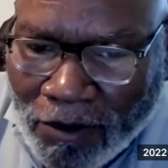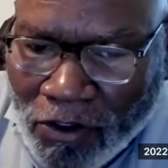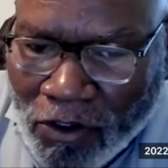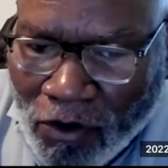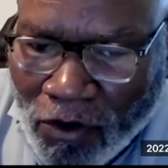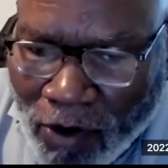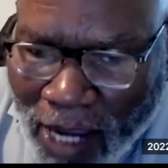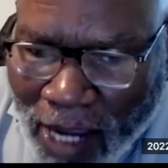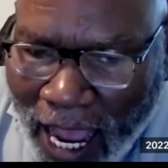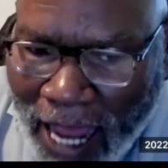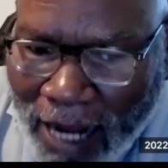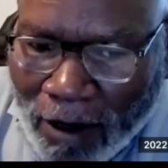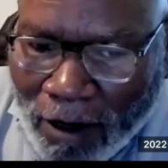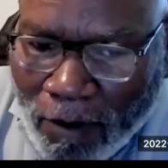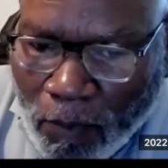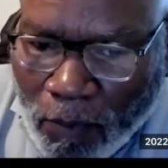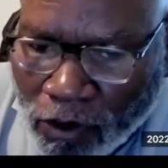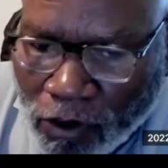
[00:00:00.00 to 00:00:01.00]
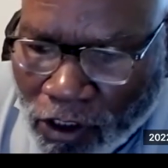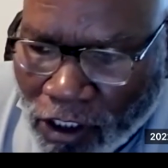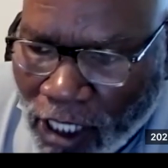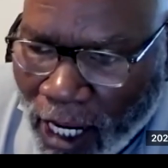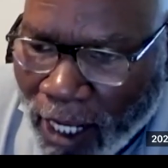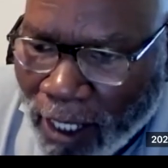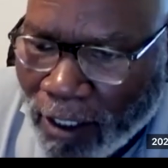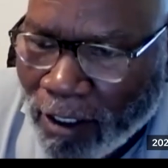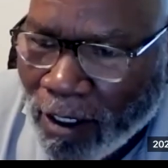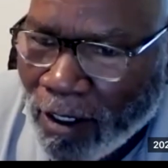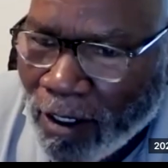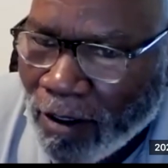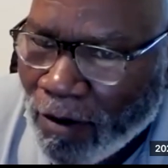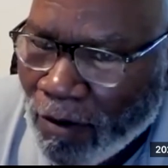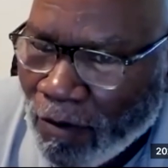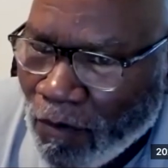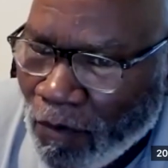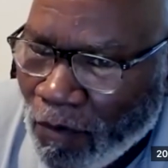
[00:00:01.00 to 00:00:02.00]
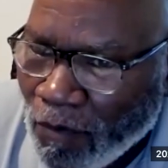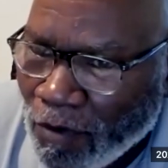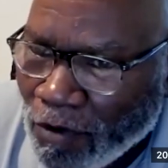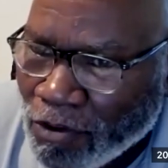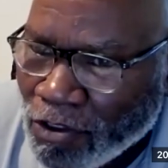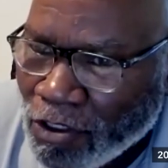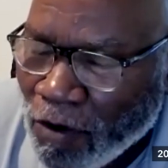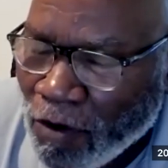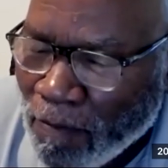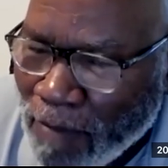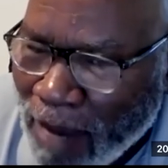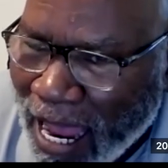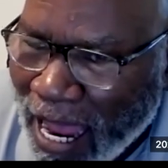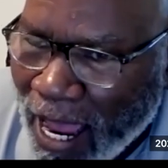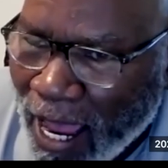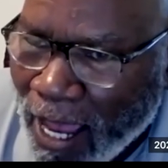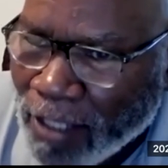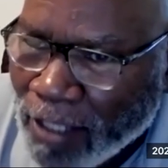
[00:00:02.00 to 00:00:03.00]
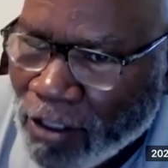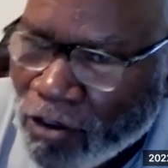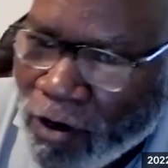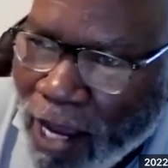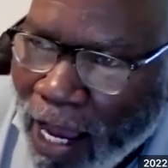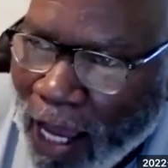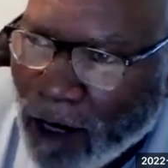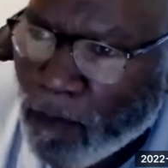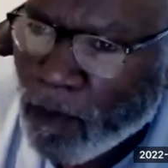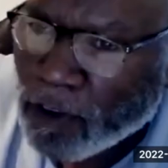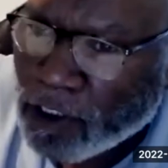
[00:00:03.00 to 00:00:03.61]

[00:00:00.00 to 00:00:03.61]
you got to protect your mind. You got to